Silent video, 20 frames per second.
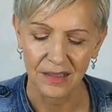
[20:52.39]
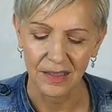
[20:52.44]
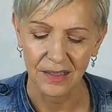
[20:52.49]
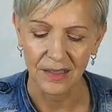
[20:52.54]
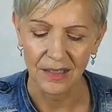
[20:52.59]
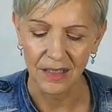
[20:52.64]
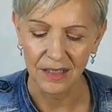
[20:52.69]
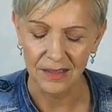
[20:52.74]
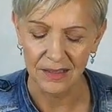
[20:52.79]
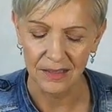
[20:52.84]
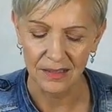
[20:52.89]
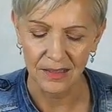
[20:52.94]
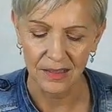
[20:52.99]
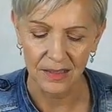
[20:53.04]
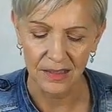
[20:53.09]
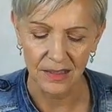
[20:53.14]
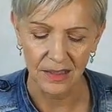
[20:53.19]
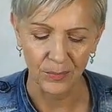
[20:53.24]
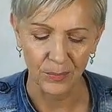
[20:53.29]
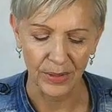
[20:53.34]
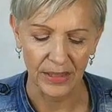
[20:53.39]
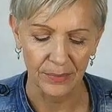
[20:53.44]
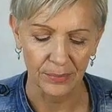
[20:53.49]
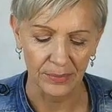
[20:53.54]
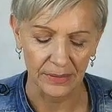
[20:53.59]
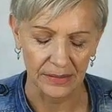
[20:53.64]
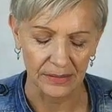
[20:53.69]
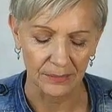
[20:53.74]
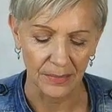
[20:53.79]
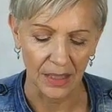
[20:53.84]
and Narcissistic
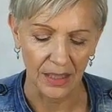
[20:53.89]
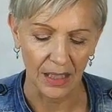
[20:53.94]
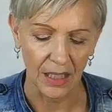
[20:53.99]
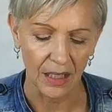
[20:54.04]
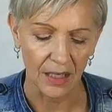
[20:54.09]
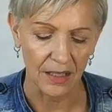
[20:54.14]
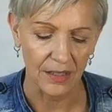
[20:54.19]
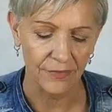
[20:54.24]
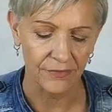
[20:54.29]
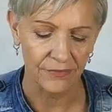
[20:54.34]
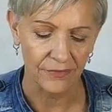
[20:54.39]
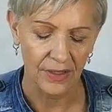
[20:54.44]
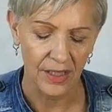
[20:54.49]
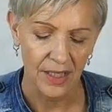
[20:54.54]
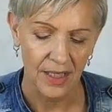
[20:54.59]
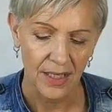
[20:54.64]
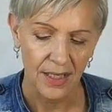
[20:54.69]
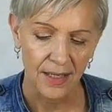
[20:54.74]
People in My Life?